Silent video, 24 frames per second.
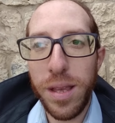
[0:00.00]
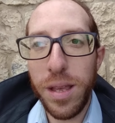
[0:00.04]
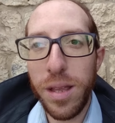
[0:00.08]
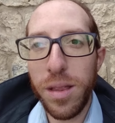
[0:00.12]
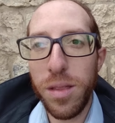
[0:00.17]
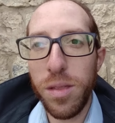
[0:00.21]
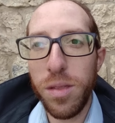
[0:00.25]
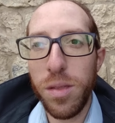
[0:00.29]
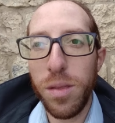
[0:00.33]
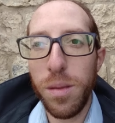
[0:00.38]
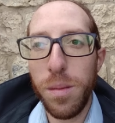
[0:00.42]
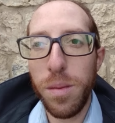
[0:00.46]

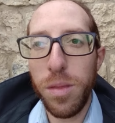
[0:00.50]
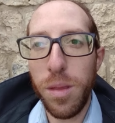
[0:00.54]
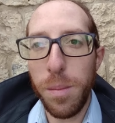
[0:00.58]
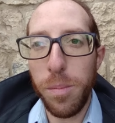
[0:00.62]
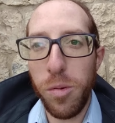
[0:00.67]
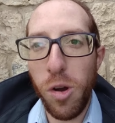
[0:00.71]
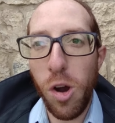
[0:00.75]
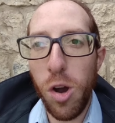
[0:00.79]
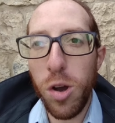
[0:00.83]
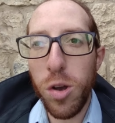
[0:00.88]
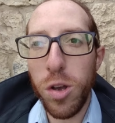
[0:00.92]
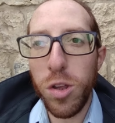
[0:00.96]
the
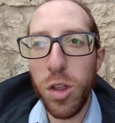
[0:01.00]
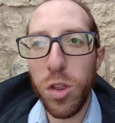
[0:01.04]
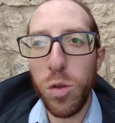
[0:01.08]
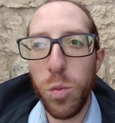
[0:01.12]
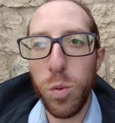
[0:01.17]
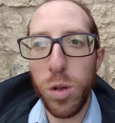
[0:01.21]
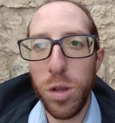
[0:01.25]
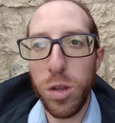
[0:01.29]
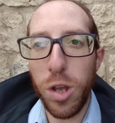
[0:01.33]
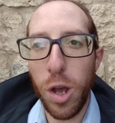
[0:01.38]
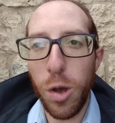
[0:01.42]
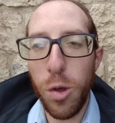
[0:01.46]
brachas
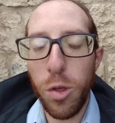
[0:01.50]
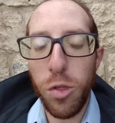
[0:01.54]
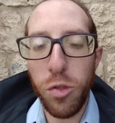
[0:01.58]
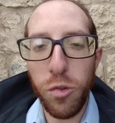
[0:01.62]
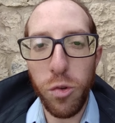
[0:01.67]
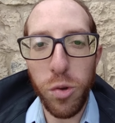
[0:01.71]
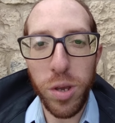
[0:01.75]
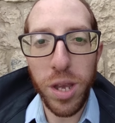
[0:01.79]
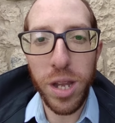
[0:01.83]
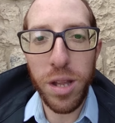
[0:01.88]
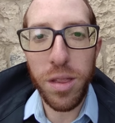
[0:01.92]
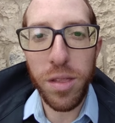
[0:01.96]
would go
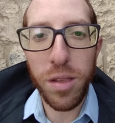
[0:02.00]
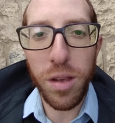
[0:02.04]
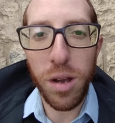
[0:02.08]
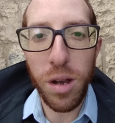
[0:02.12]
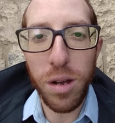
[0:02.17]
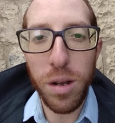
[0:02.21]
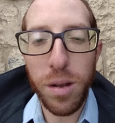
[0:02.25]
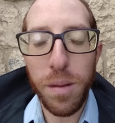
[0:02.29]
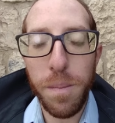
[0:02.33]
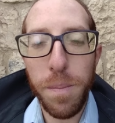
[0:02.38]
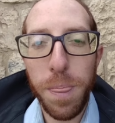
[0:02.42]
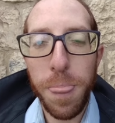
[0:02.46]
through
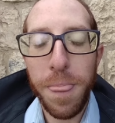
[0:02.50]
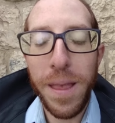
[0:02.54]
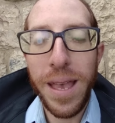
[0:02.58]
Yitzchak,